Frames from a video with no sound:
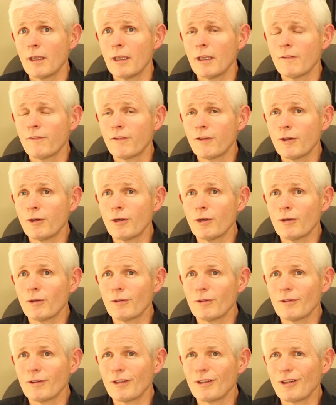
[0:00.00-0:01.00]
if
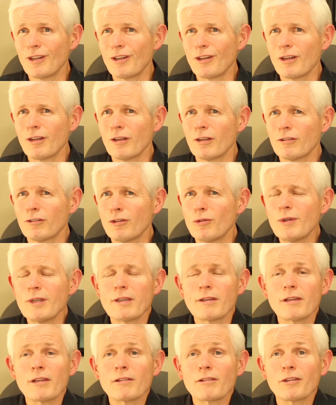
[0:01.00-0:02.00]
you're too
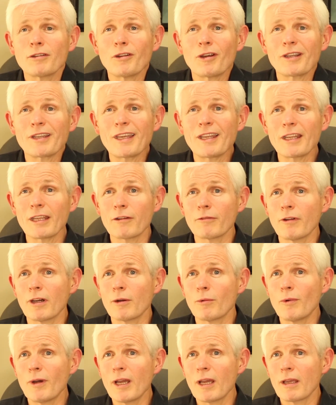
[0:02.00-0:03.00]
insistent on getting it
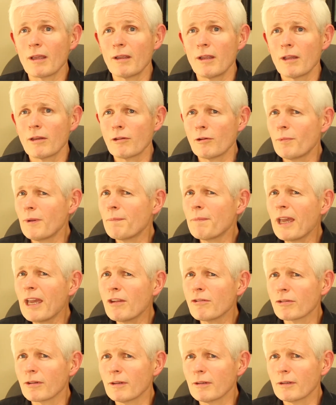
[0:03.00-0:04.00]
right away. So be
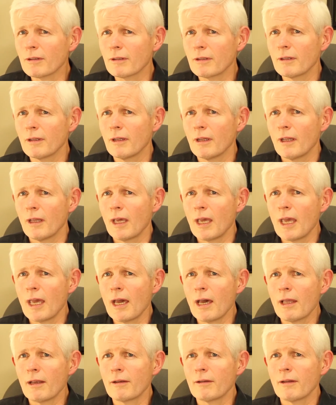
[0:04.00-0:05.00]
patient
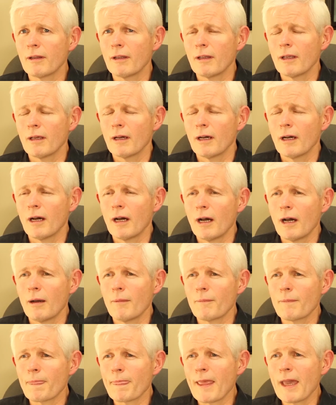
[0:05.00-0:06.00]
and
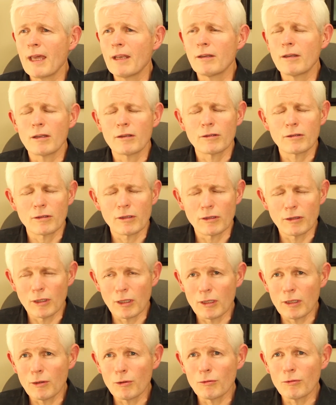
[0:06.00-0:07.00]

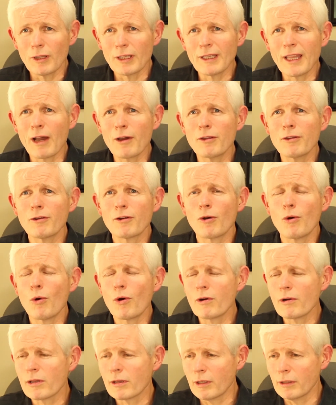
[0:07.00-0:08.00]
allow your
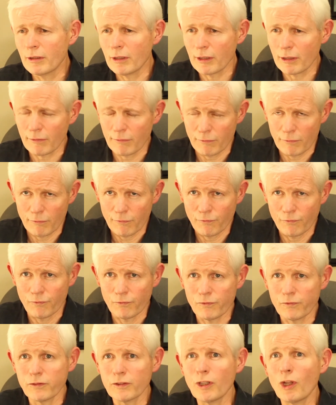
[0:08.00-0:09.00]
course to just
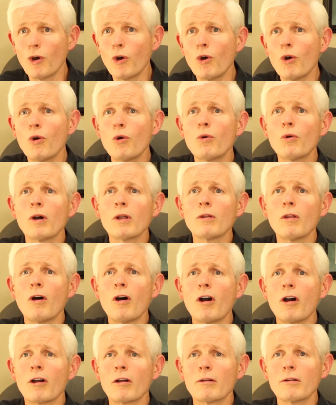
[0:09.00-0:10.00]
flow
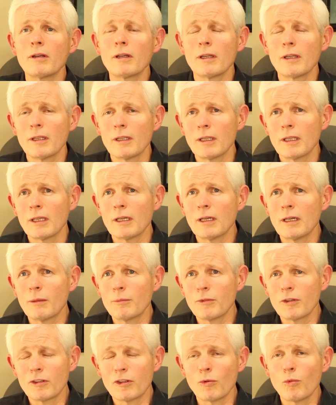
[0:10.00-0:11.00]
along
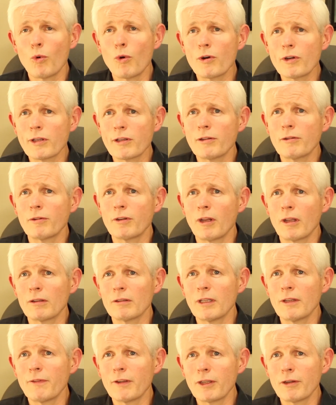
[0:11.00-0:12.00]
towards
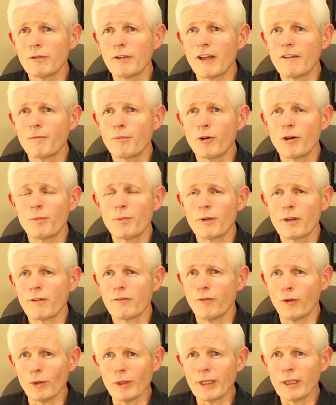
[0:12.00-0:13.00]
living your life purpose
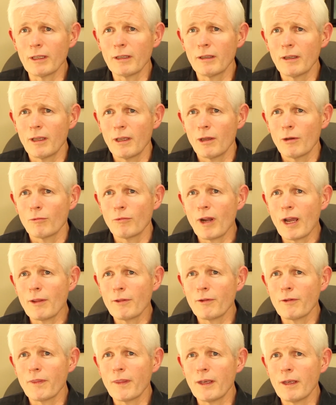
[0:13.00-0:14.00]
fully,
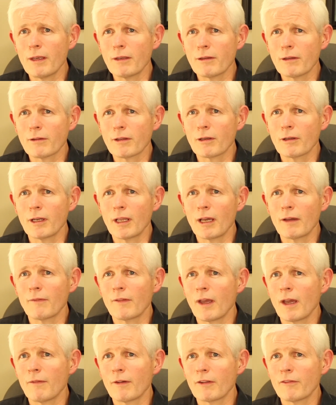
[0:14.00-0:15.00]
rather than insisting on
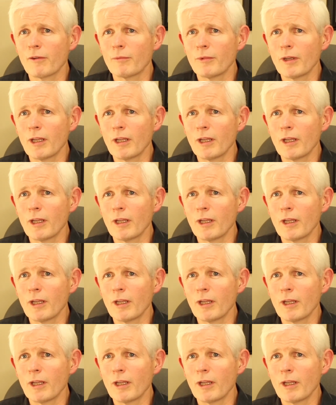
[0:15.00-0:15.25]
having it from